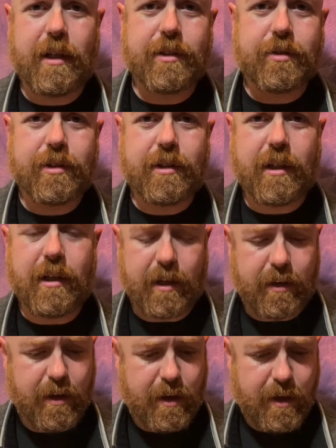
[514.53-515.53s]
interested in,
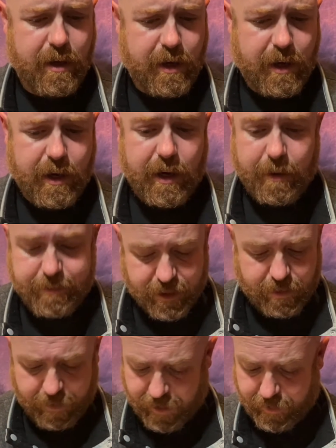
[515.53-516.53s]
and it happens to
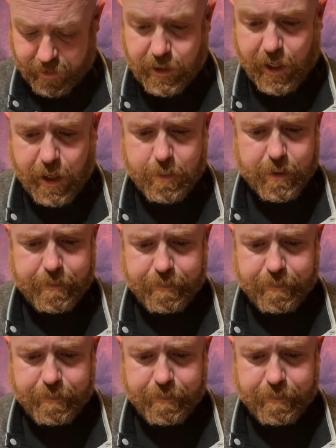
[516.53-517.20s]
be on this album.